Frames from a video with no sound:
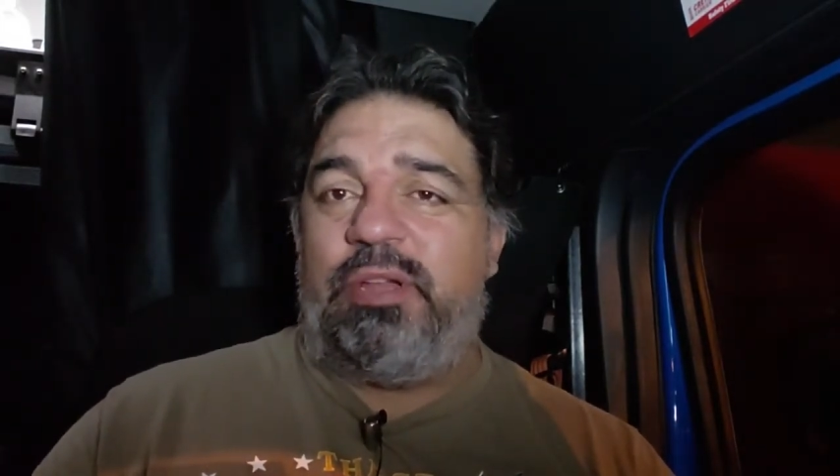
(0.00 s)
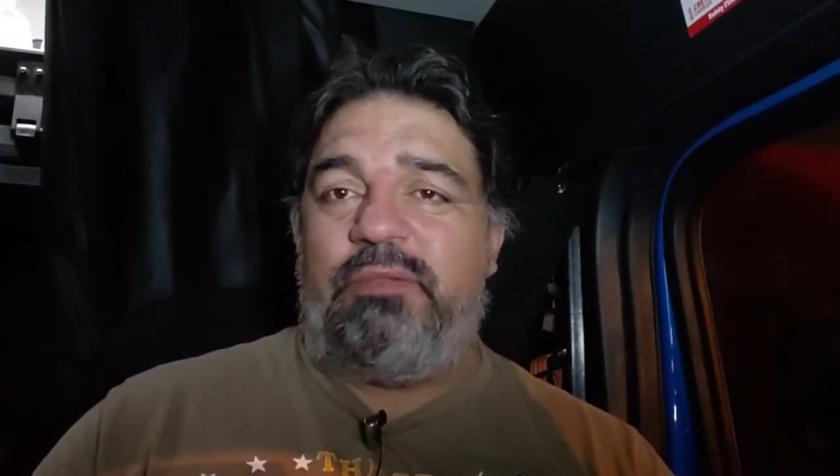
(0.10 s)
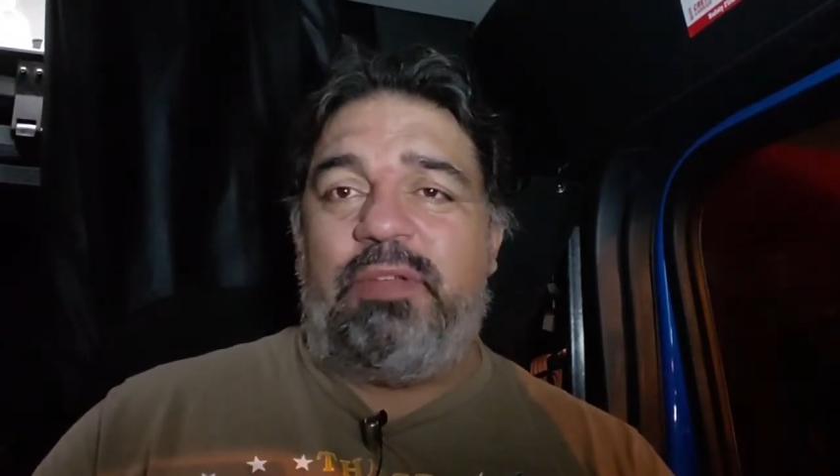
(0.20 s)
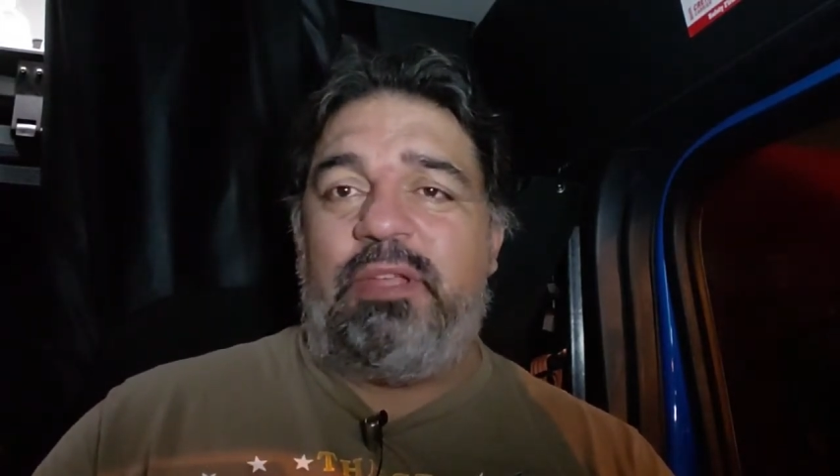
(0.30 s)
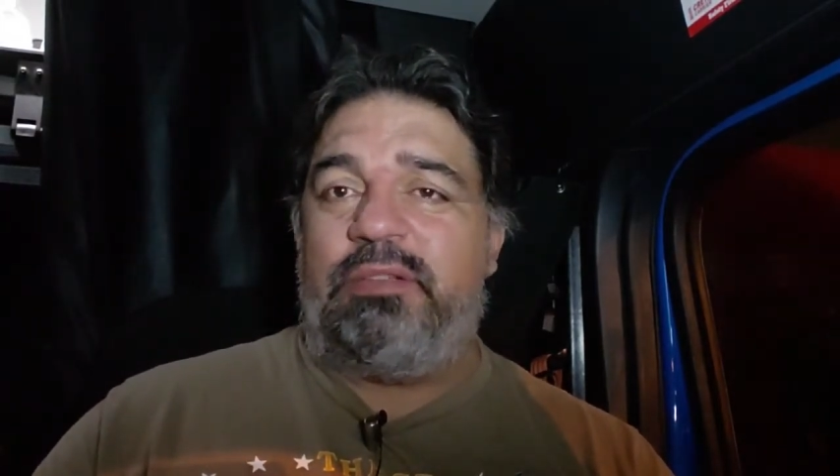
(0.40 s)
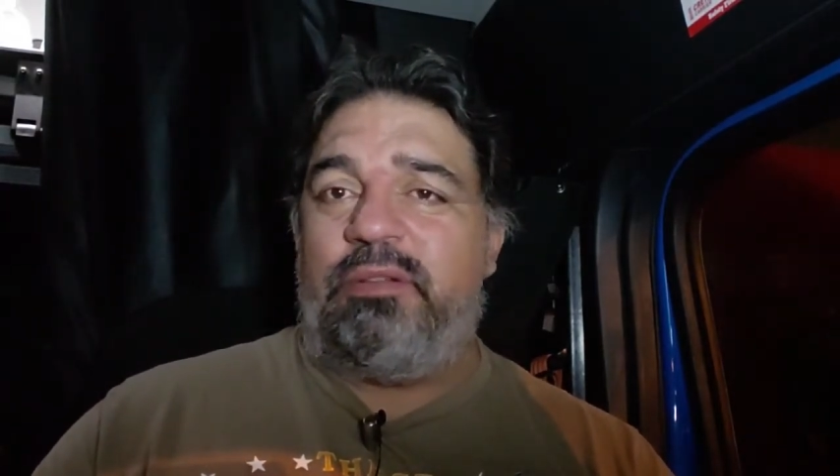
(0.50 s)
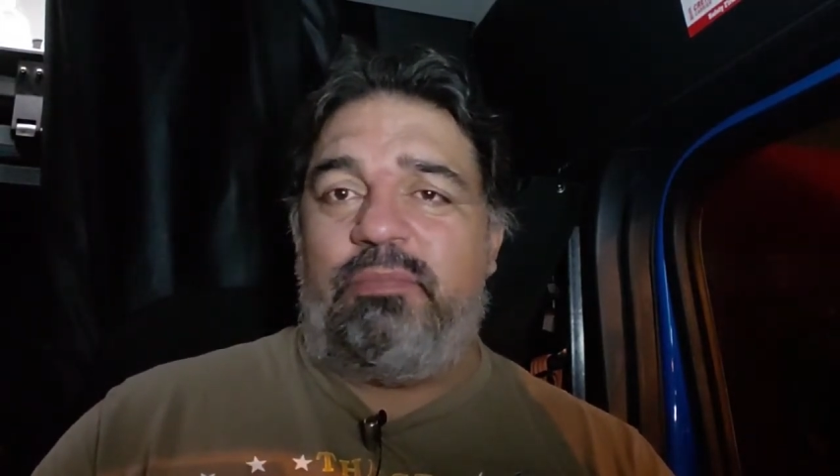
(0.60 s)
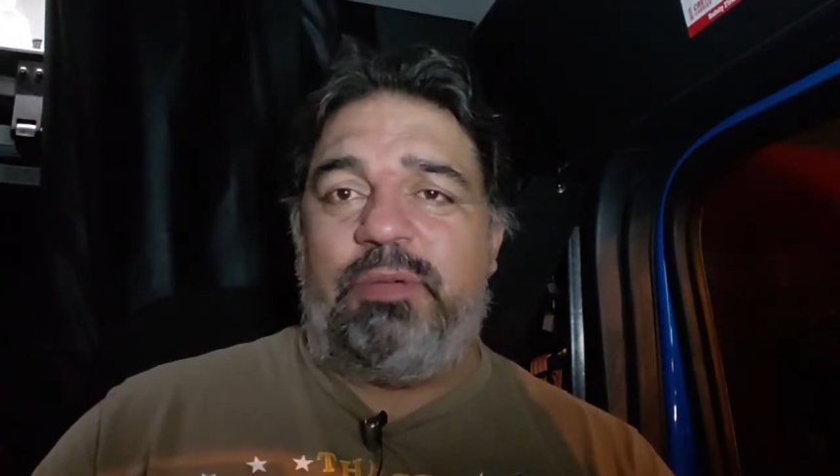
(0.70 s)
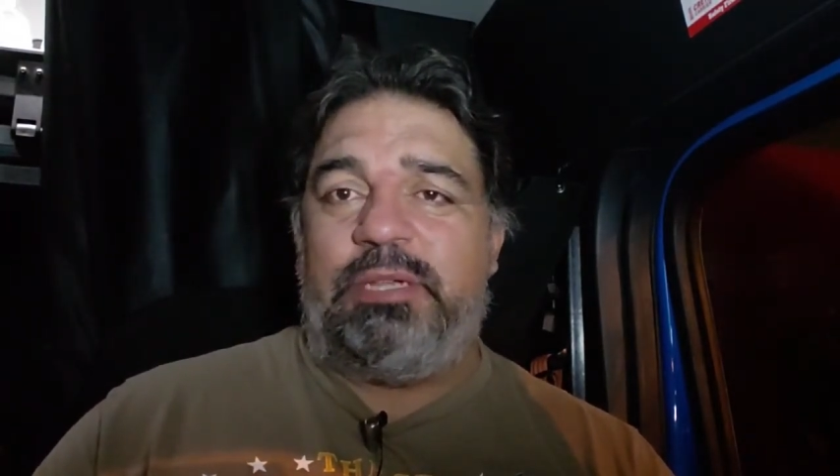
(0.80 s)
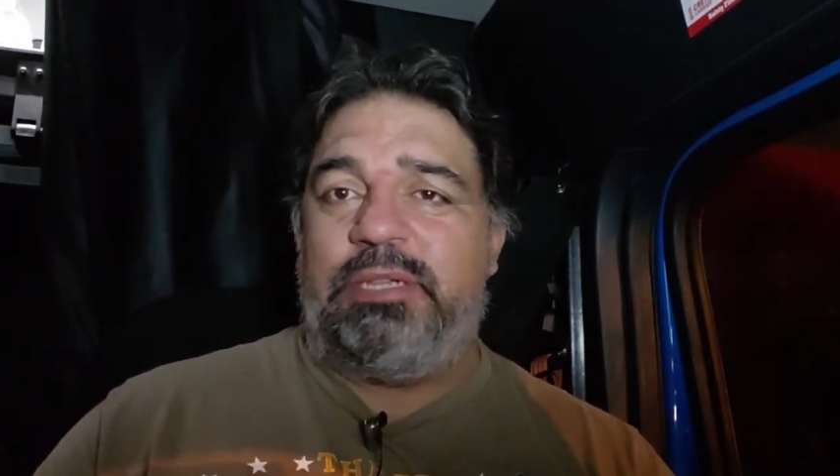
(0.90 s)
convenience, no
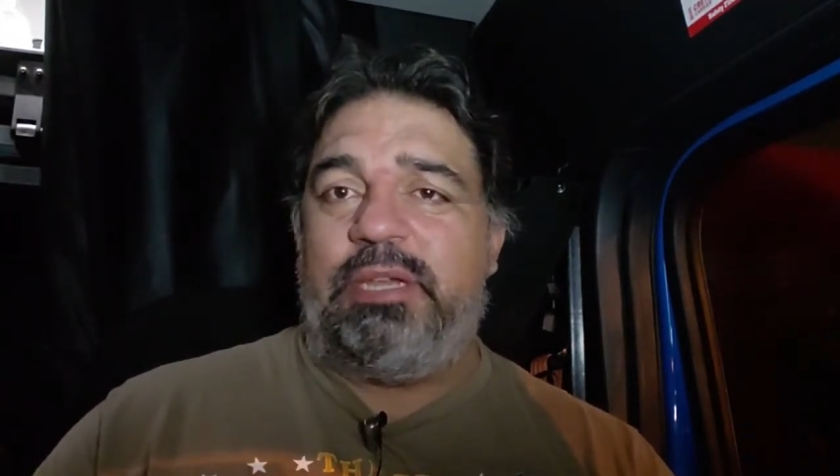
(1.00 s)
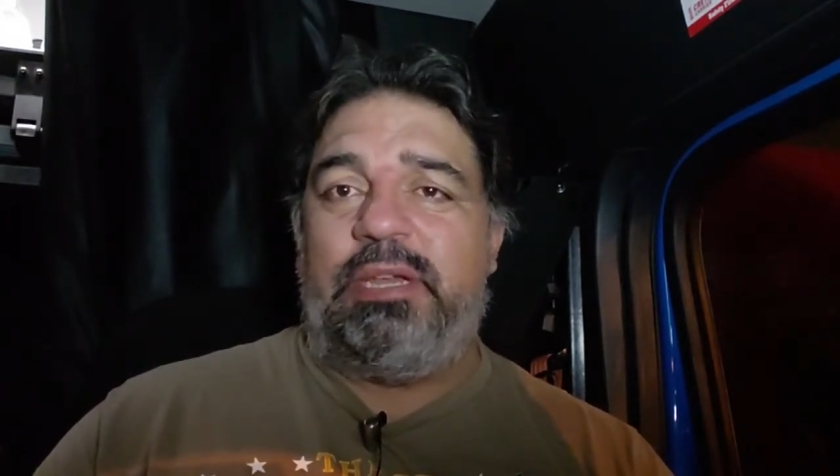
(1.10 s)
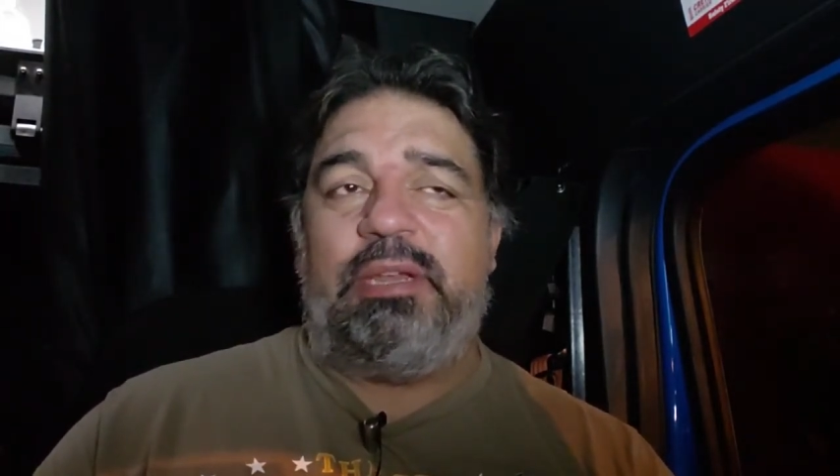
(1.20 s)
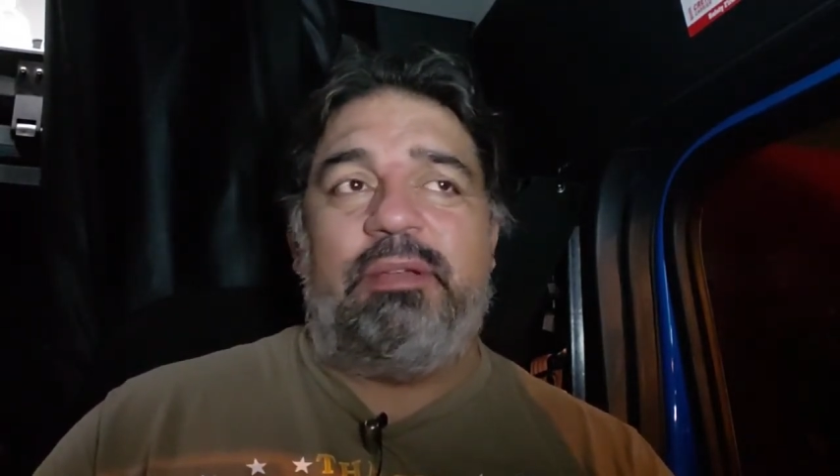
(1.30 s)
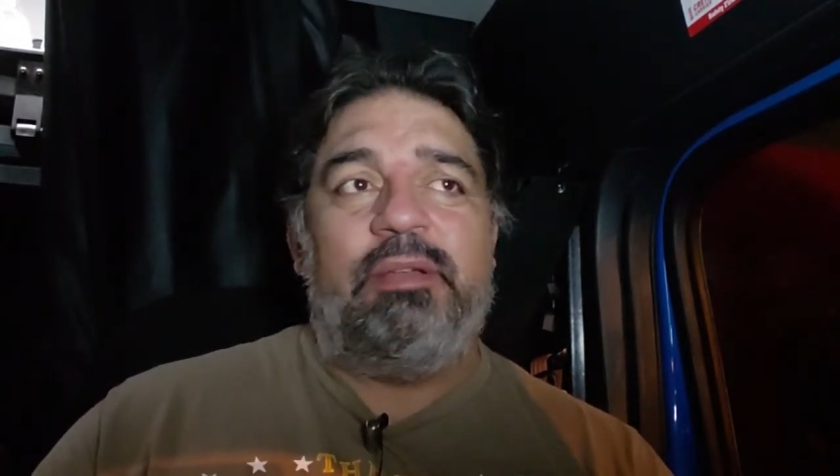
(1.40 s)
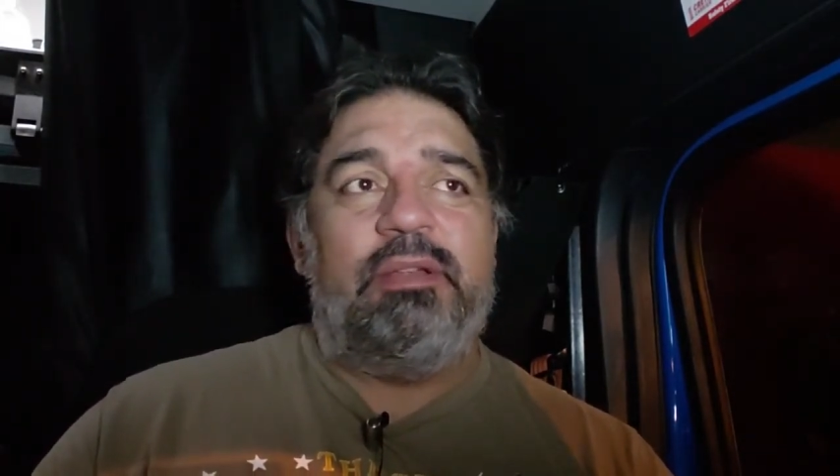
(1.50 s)
PC,